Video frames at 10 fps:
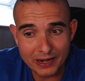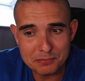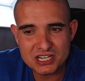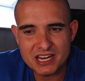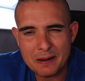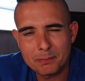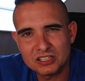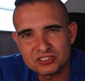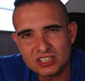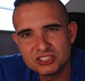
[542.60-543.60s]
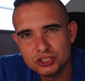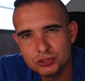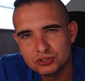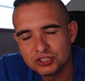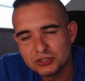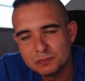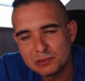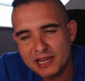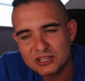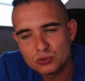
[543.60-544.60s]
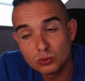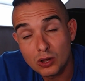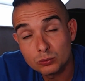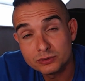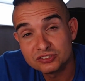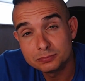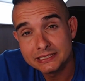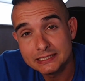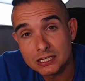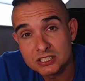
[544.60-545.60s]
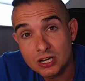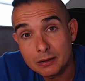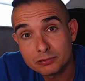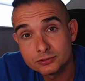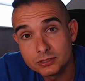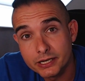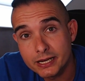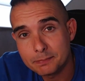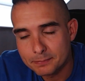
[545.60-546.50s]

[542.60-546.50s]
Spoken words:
to GameBos on YouTube, and you'll always be on top of your game.